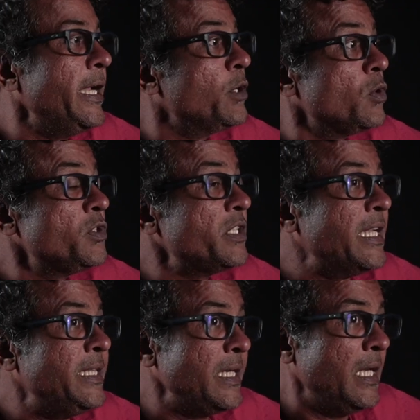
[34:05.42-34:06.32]
It goes, I
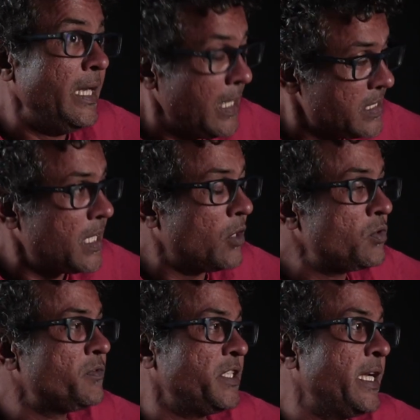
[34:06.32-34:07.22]
think, a little south
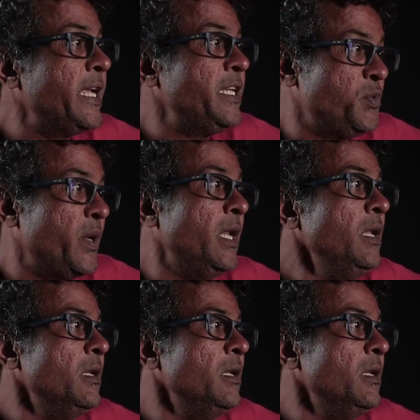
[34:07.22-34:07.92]
of Chennai as well.